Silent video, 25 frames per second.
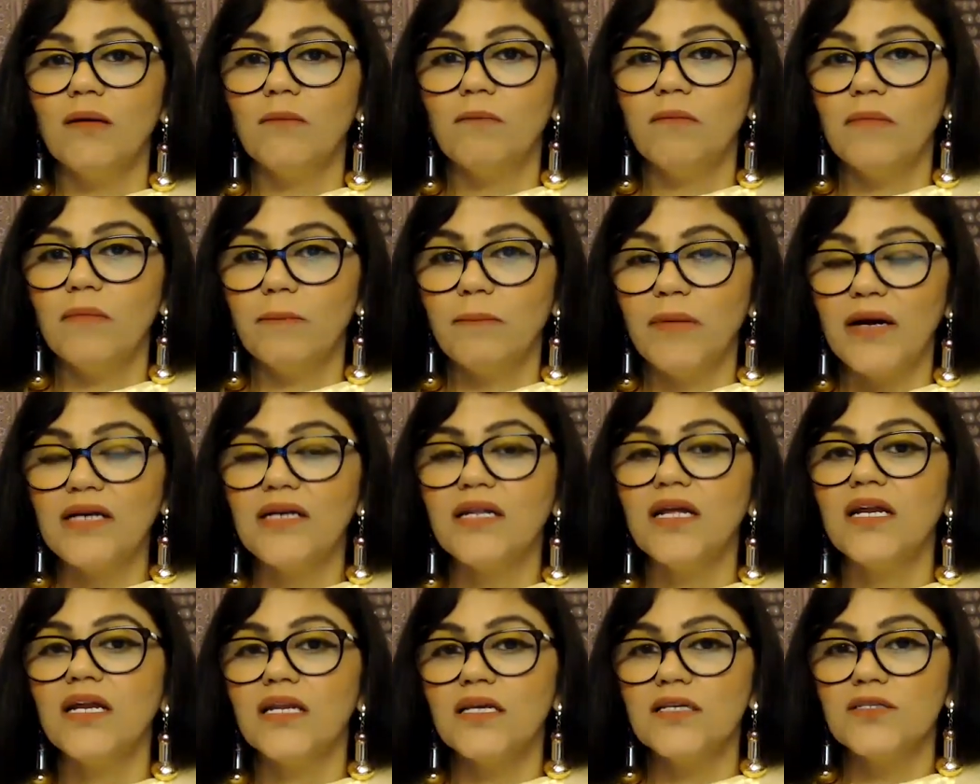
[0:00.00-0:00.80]
but
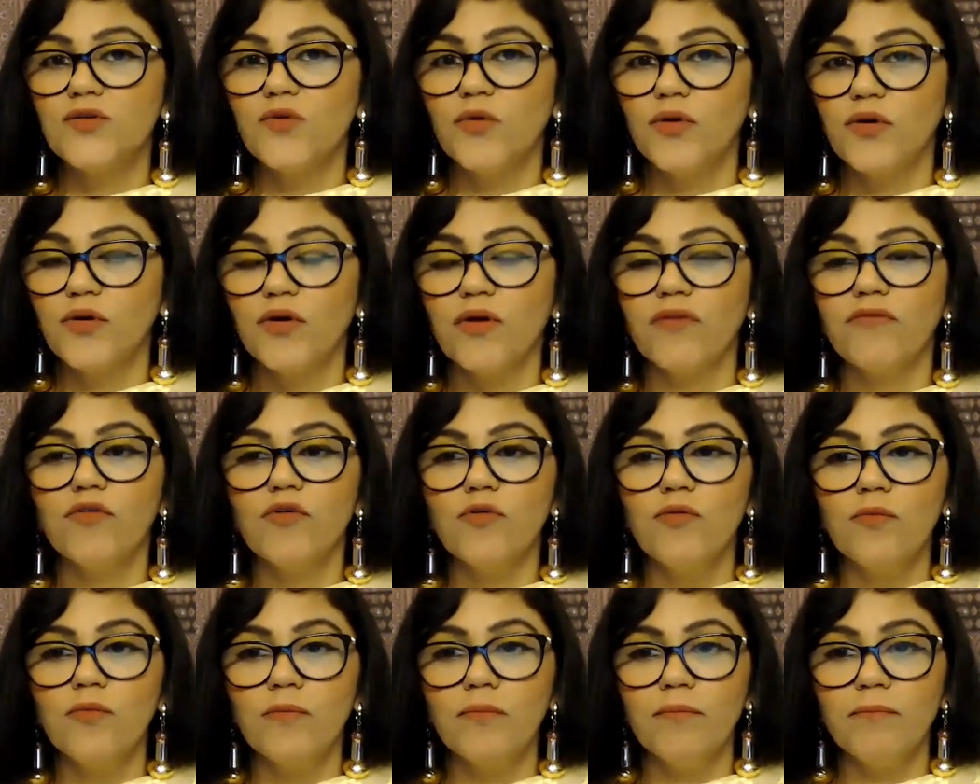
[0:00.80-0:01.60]
it is going to give
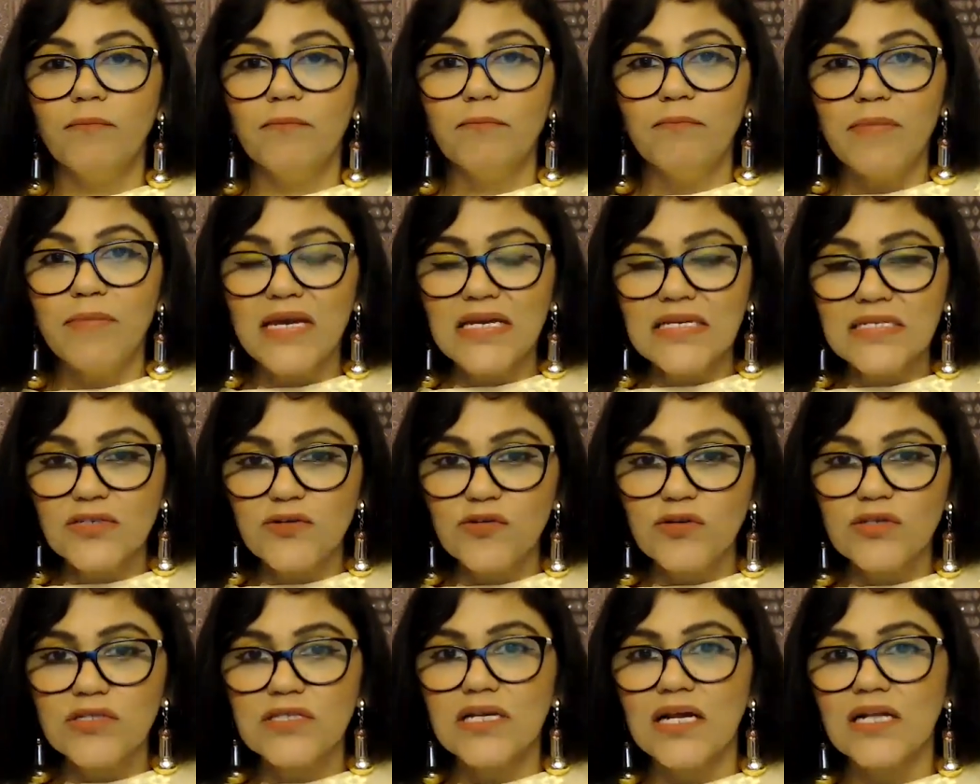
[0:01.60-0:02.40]
you mixed
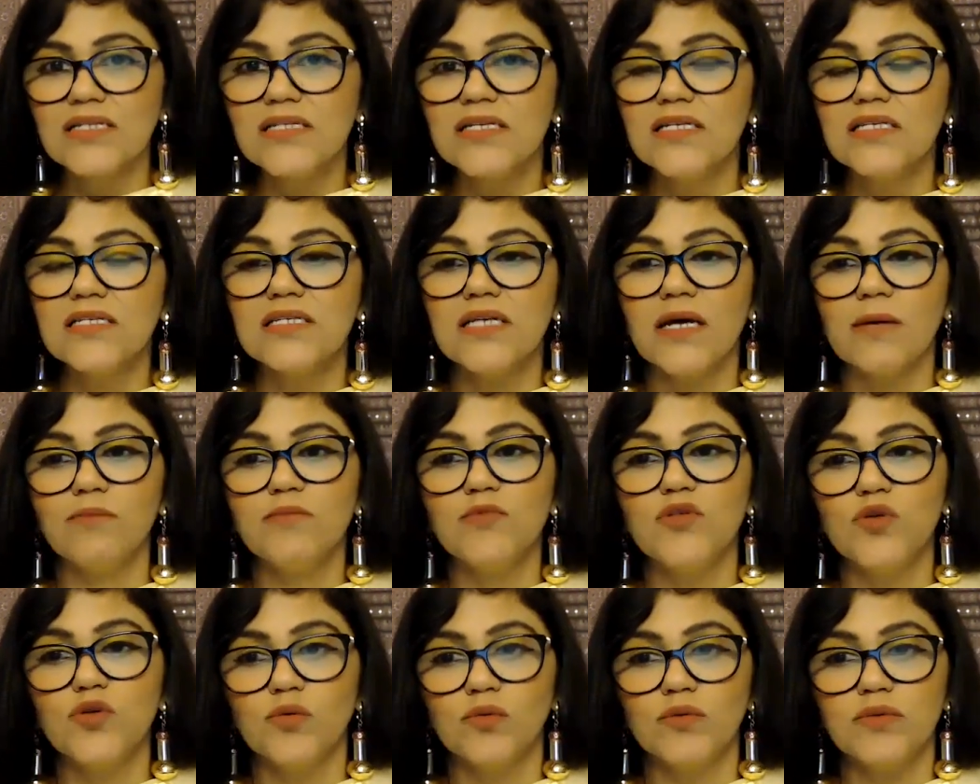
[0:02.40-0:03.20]
results in some
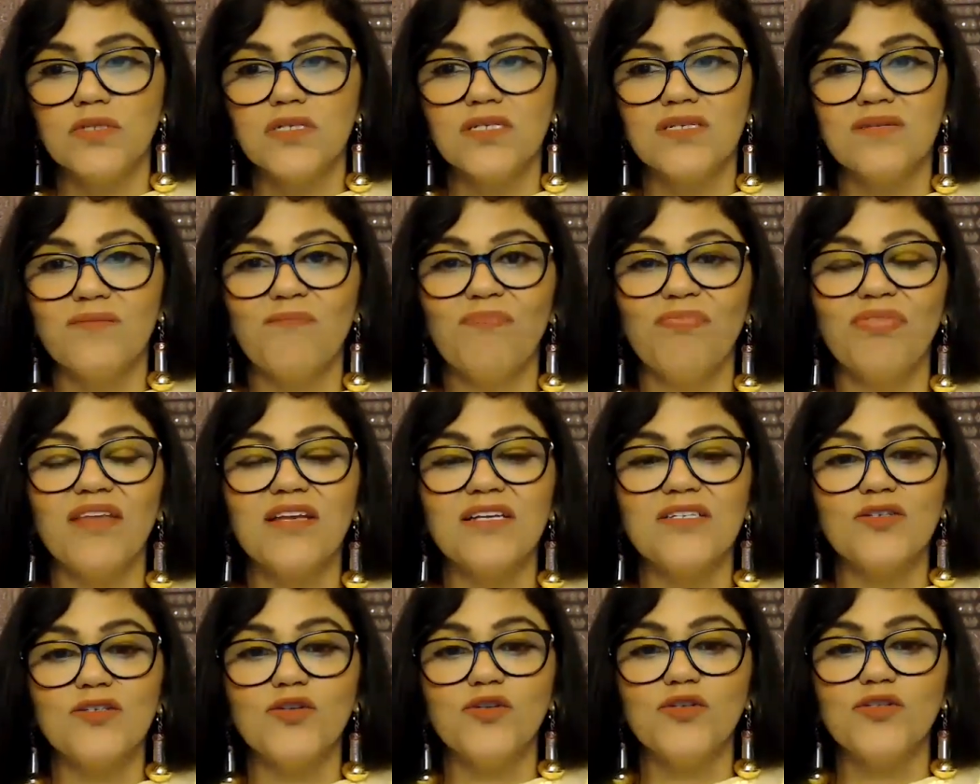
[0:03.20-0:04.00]
zones.
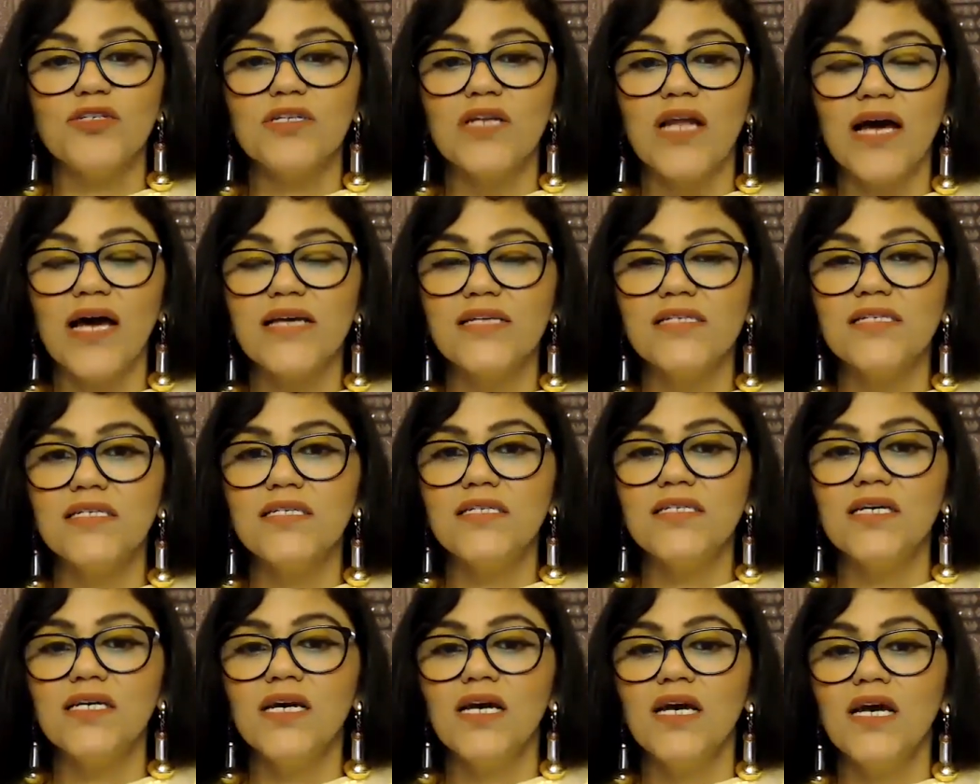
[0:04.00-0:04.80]
So utilize
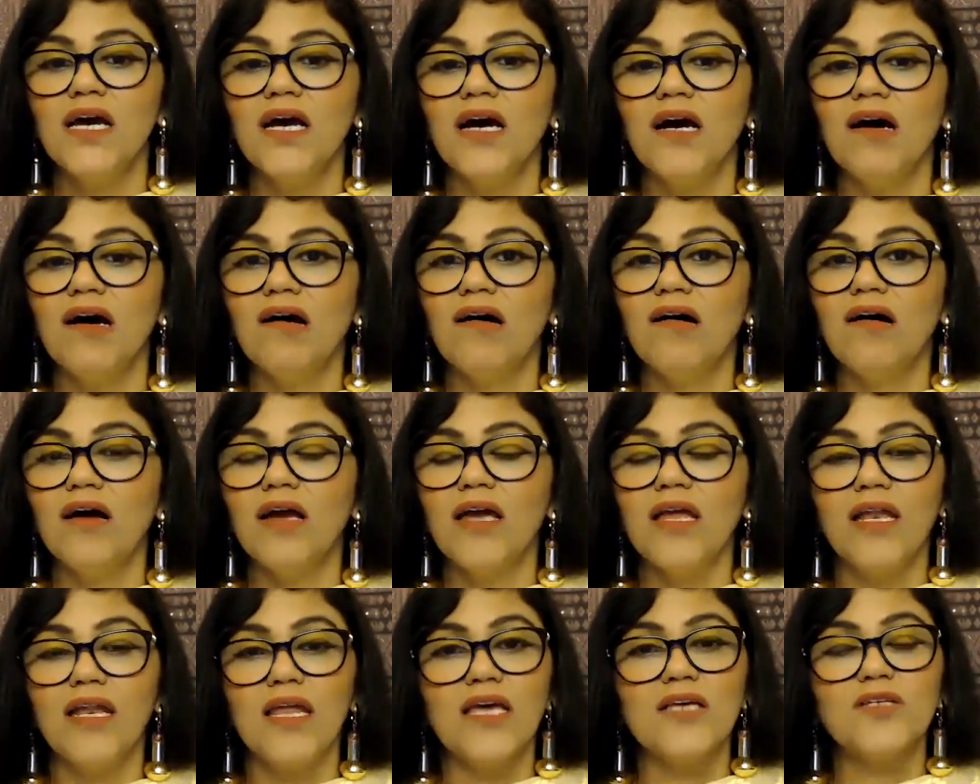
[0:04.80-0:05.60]
it
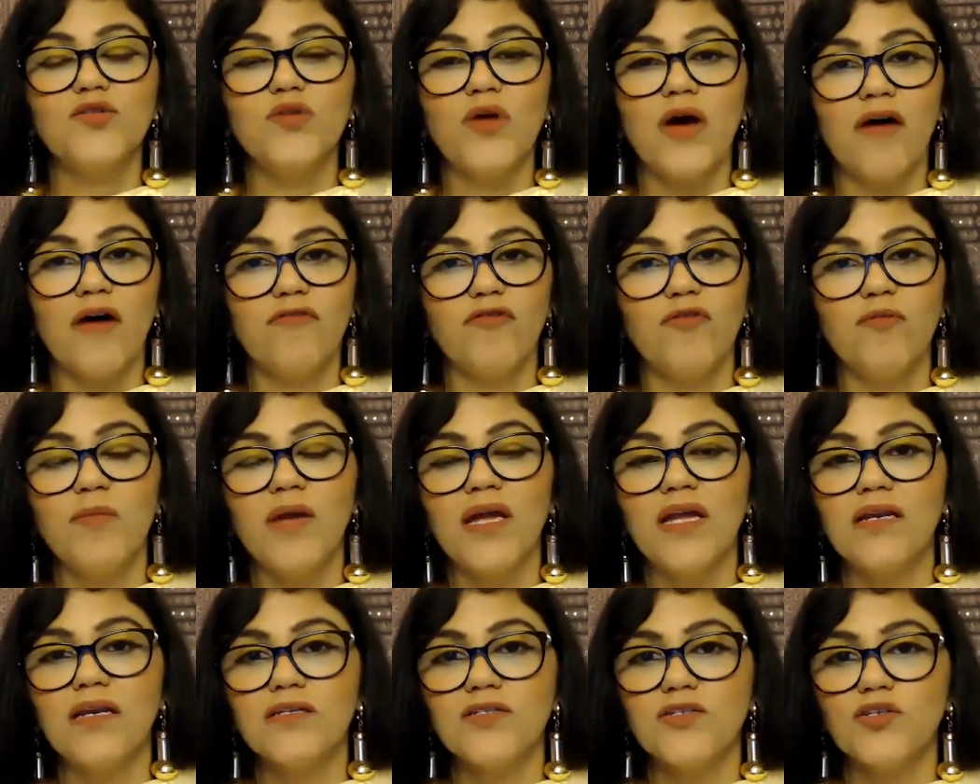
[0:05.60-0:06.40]
in case you have to
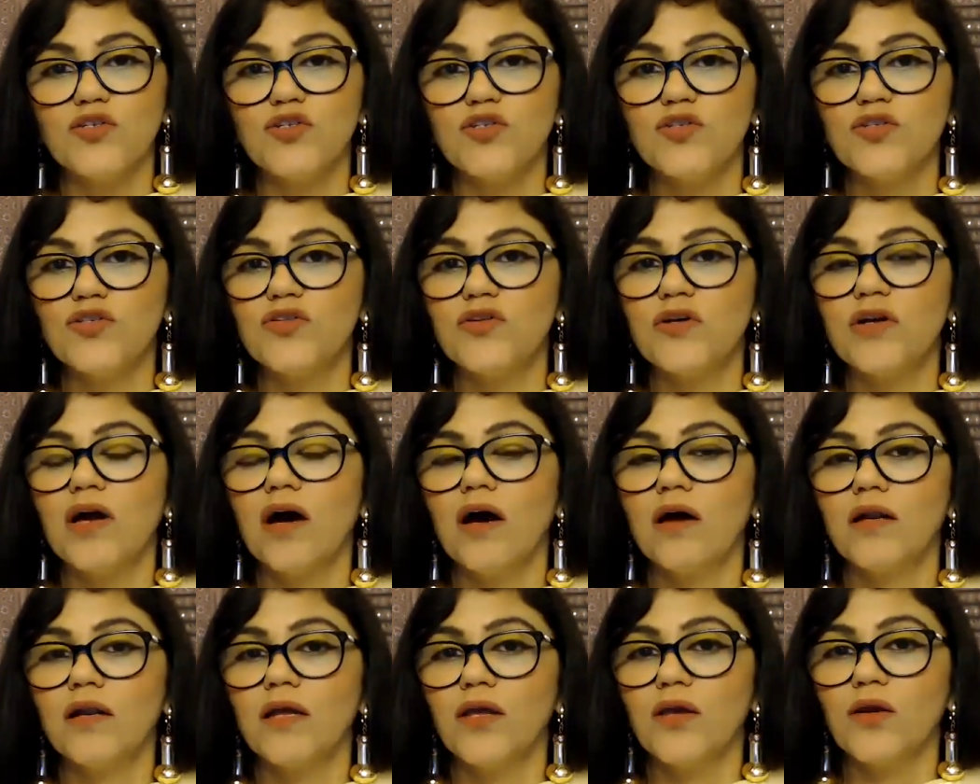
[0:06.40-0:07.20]
make decisions
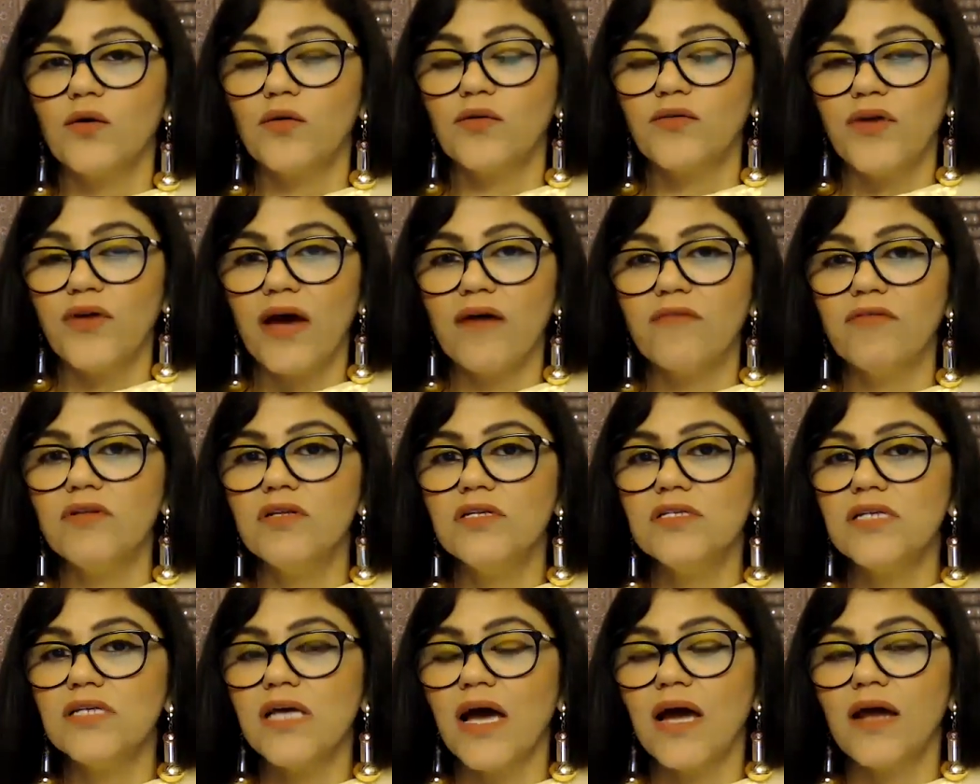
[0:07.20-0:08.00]
regarding your
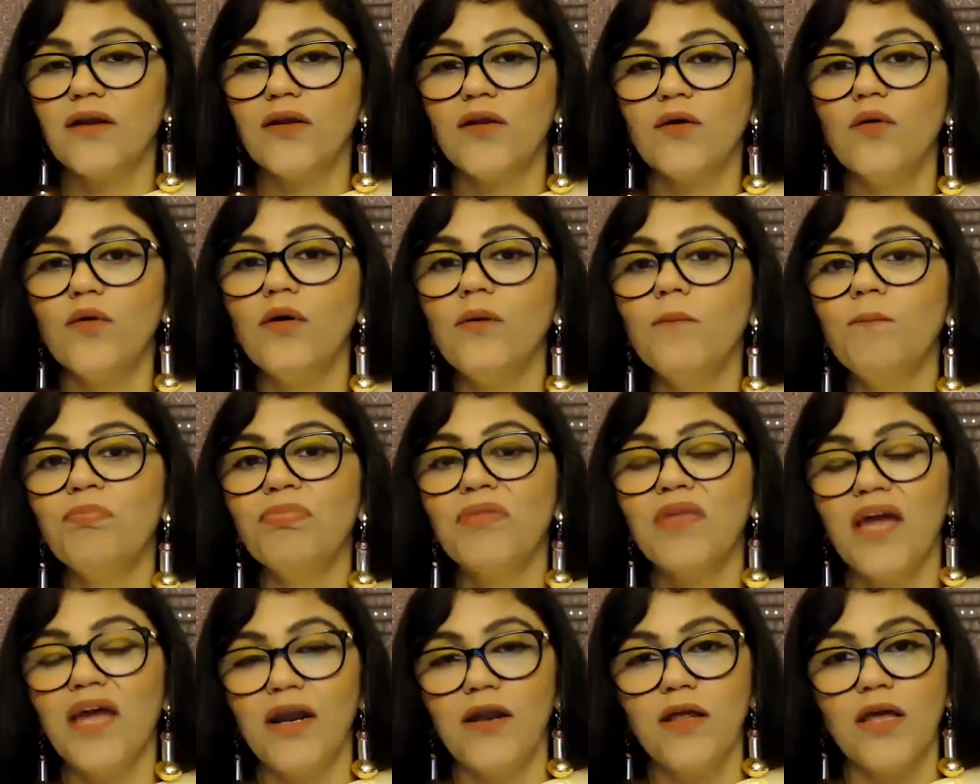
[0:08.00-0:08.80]
travels and your
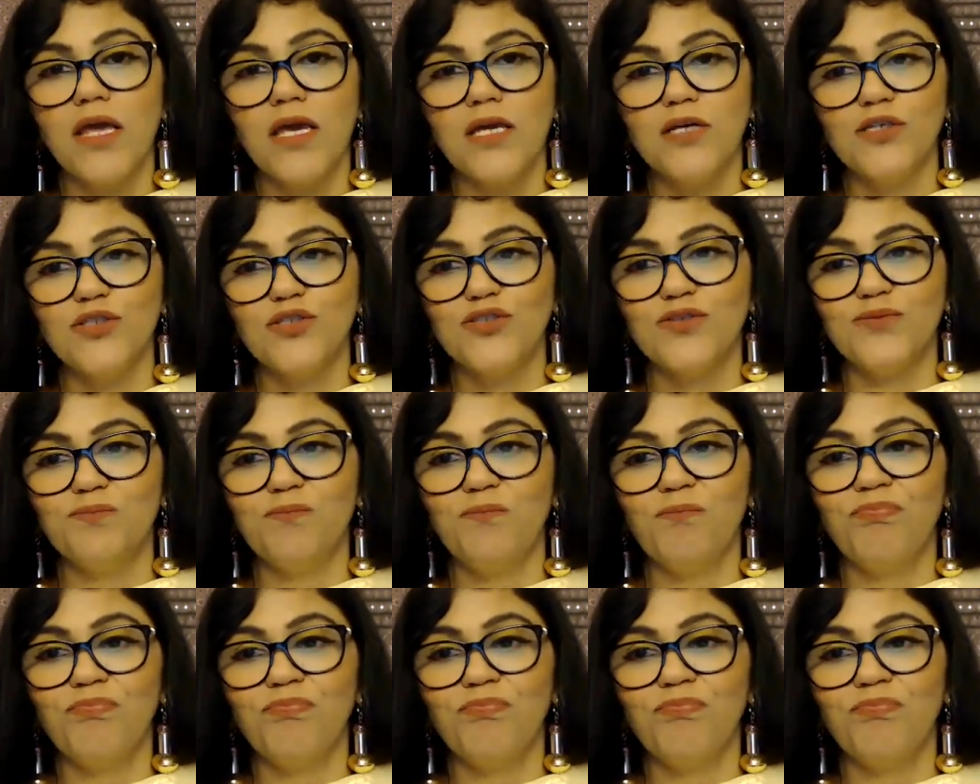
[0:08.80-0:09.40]
education.